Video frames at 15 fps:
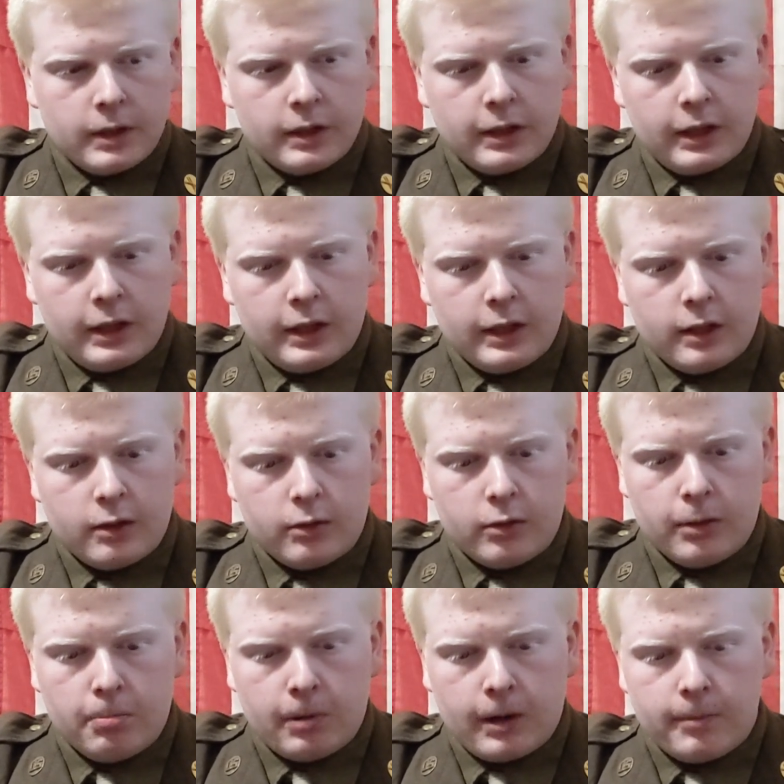The
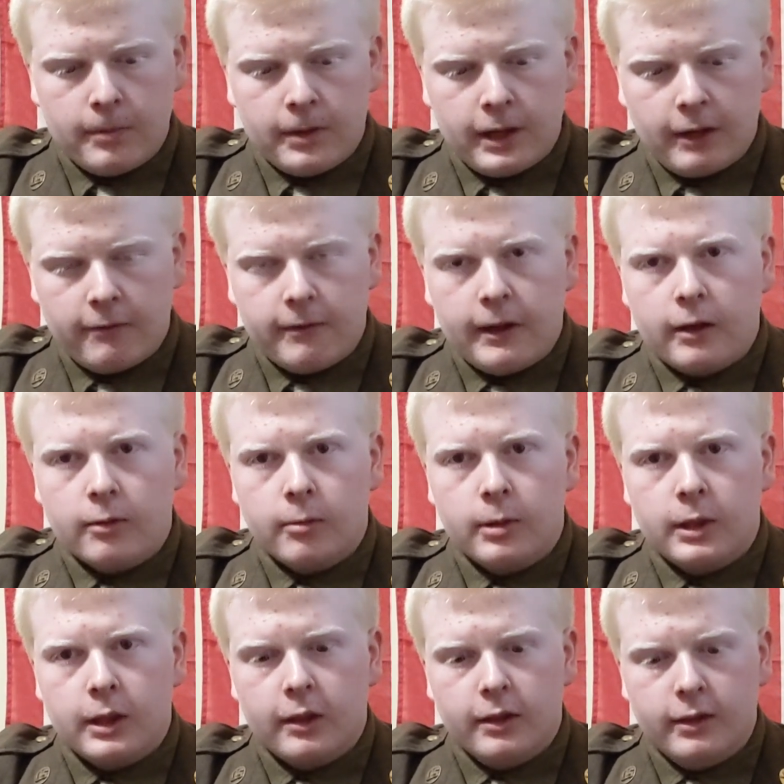only problem that I found
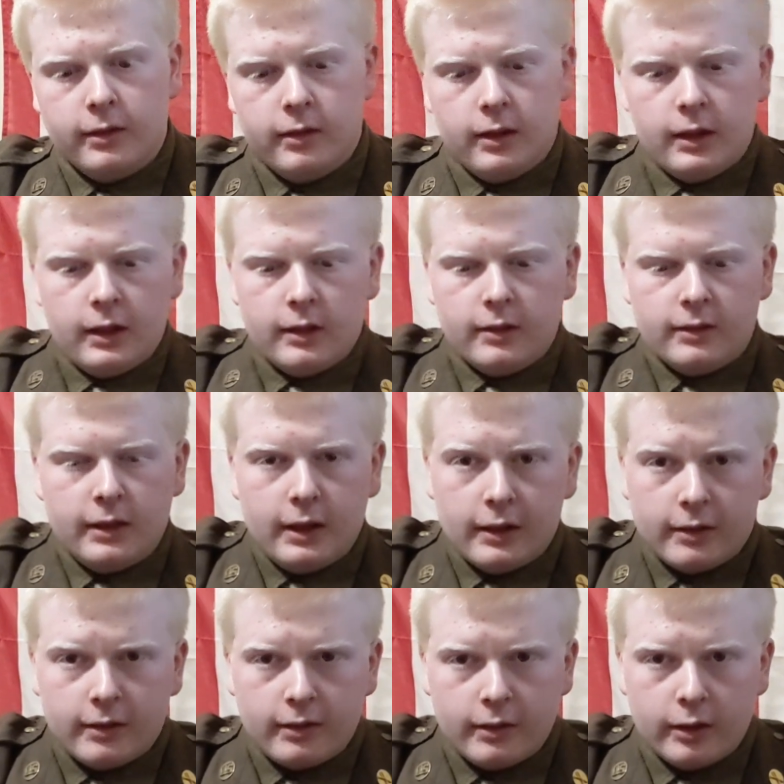with this is this